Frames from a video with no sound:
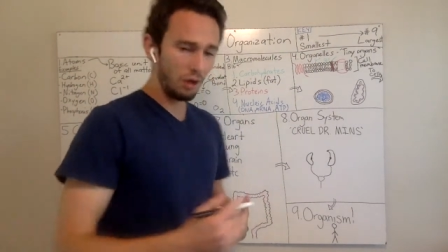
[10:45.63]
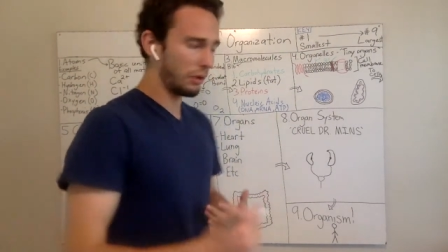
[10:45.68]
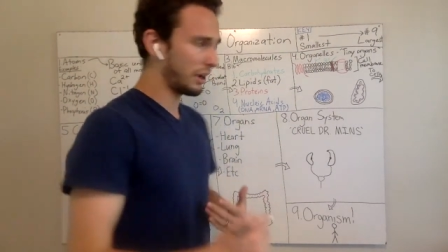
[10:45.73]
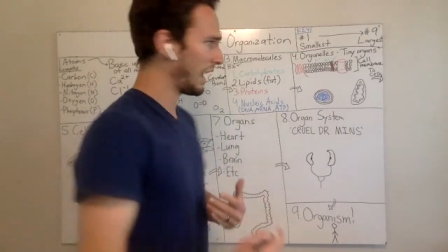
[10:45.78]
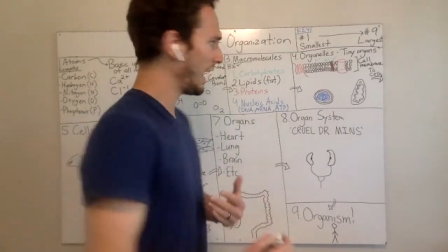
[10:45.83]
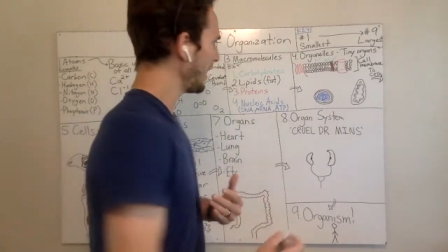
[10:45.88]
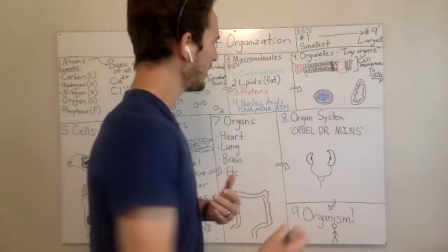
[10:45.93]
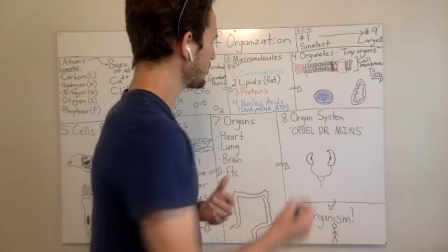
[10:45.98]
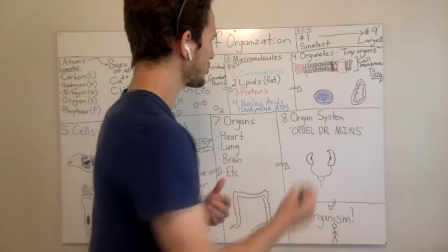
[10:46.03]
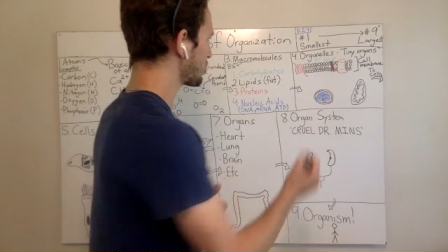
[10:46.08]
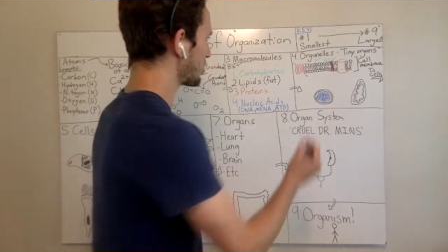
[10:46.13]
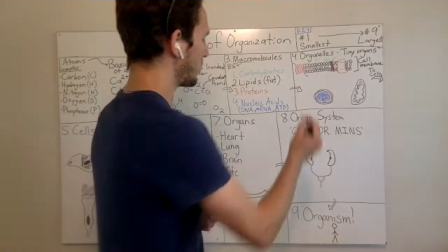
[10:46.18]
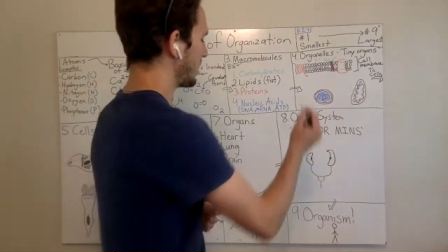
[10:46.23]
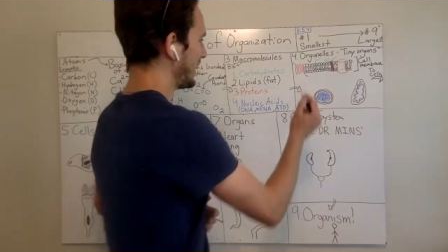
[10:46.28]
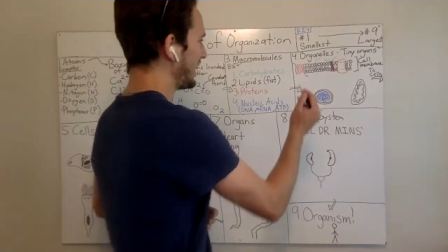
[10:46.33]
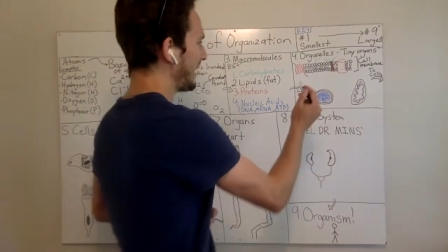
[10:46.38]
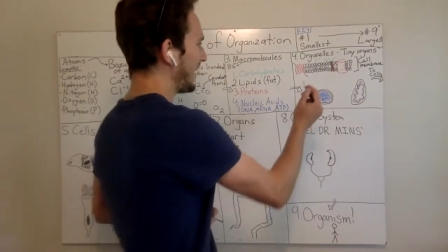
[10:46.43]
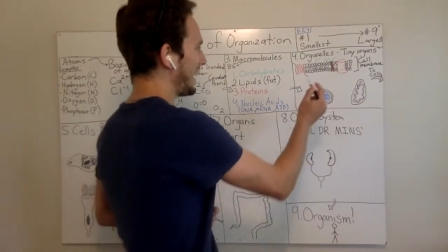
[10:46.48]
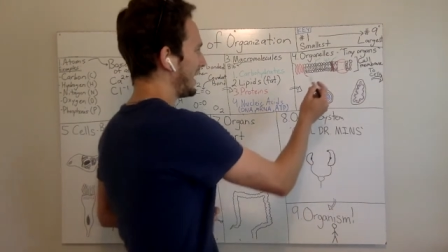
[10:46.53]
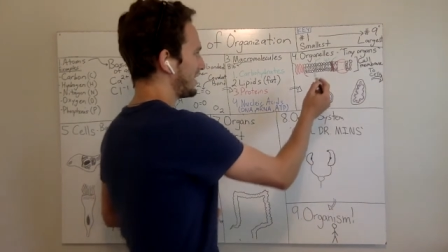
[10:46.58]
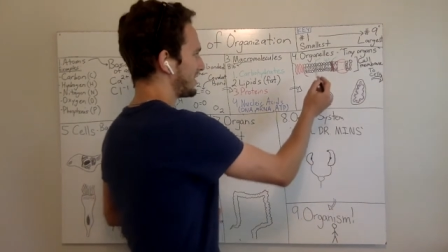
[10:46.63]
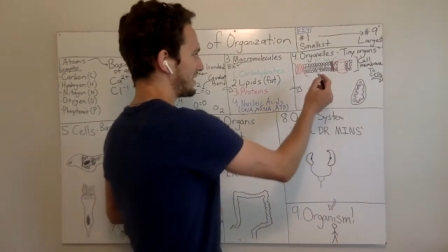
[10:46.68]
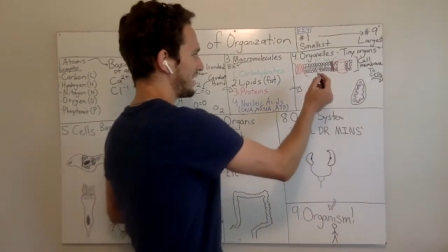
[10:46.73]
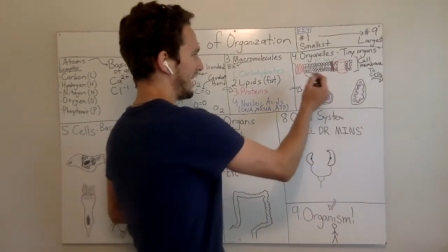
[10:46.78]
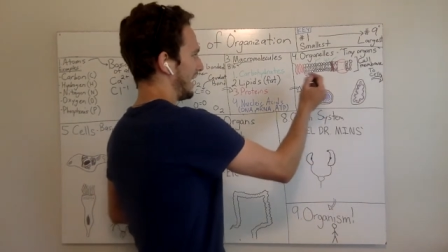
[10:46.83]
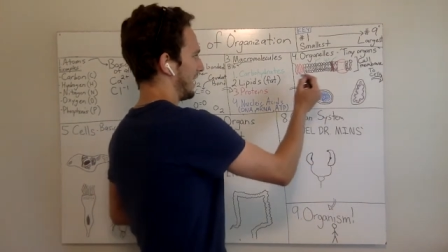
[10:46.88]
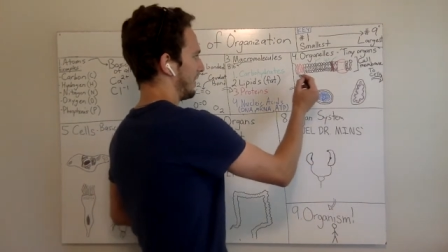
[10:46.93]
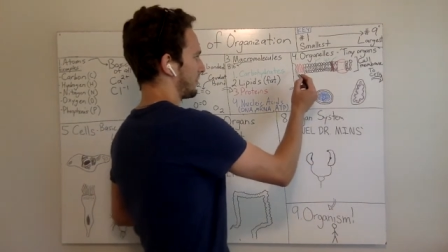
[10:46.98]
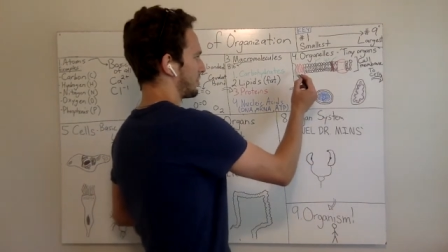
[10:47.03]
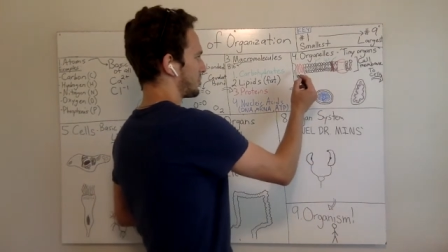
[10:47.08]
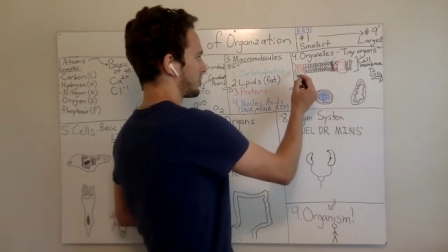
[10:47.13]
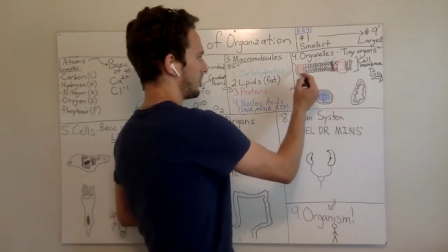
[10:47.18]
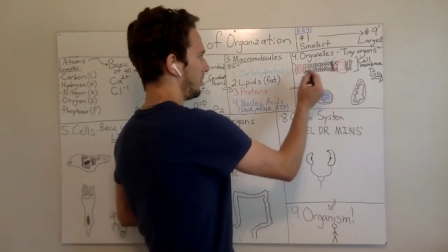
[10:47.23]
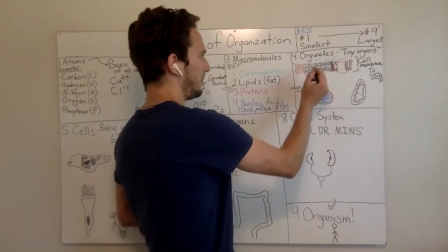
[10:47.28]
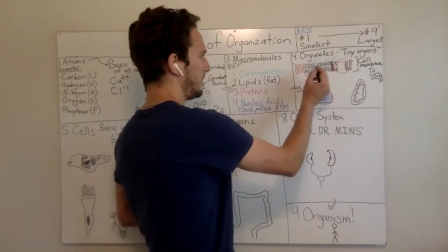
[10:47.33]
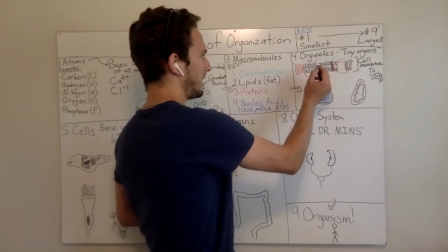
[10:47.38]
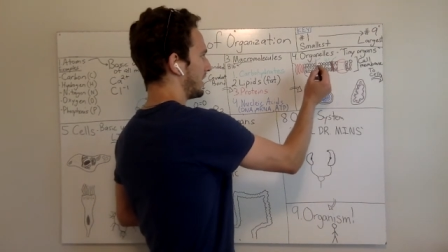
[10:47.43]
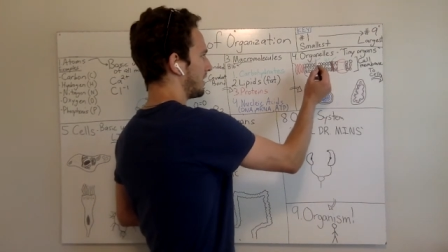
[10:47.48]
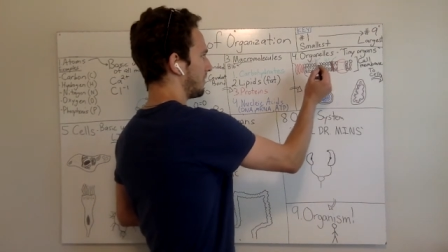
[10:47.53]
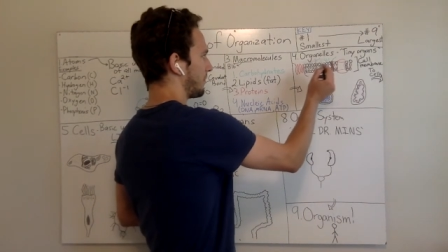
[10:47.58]
Okay, so it has to have
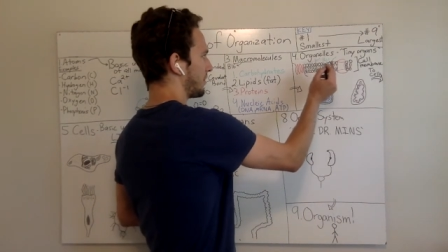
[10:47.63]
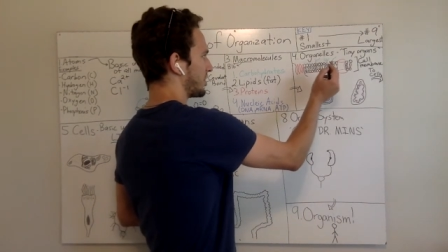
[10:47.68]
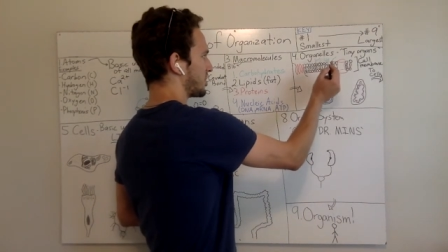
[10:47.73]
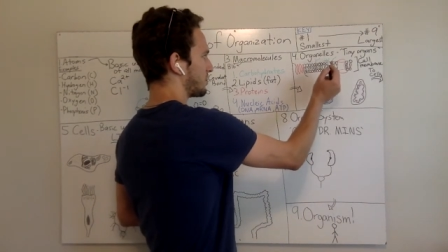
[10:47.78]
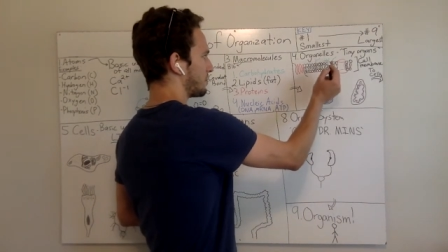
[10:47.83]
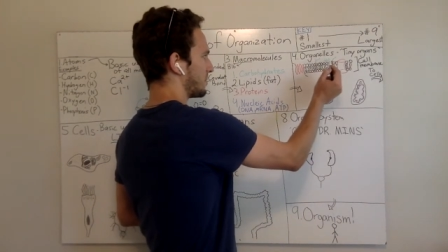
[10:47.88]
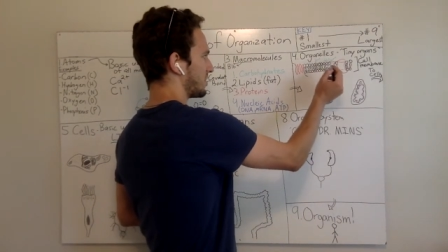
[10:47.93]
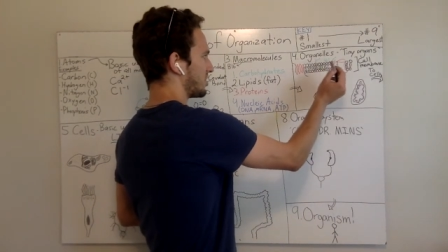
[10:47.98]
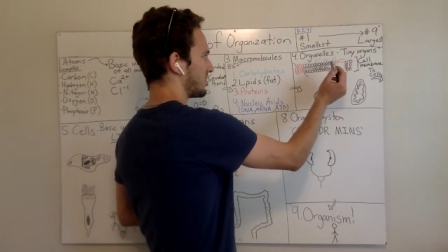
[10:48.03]
so many different